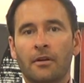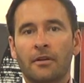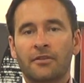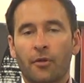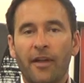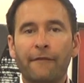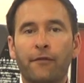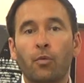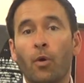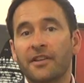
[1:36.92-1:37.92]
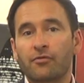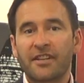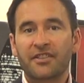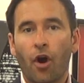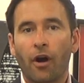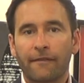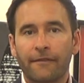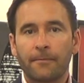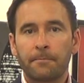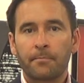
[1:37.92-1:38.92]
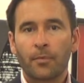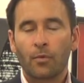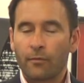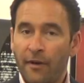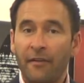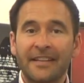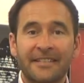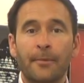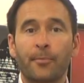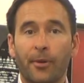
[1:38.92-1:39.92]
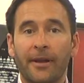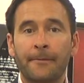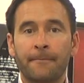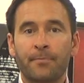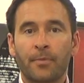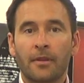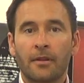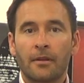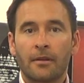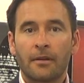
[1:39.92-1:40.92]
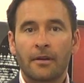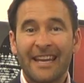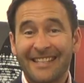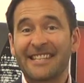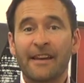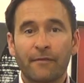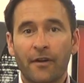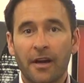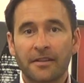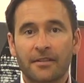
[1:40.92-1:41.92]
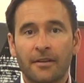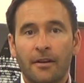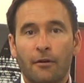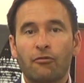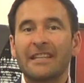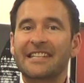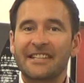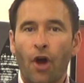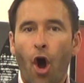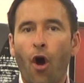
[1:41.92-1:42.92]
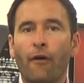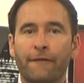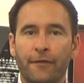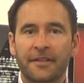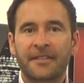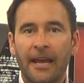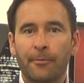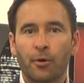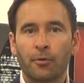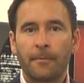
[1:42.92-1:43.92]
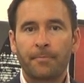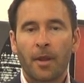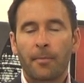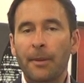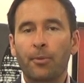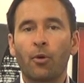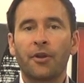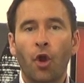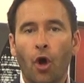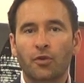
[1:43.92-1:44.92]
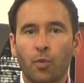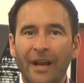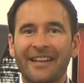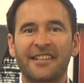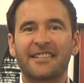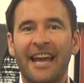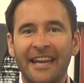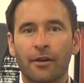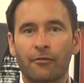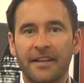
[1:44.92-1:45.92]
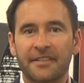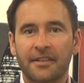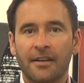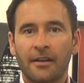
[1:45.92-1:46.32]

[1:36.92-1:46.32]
So therefore, what is risk off? Very simply, it's the inverse. Risk is off the table. People are not willing to take a risk.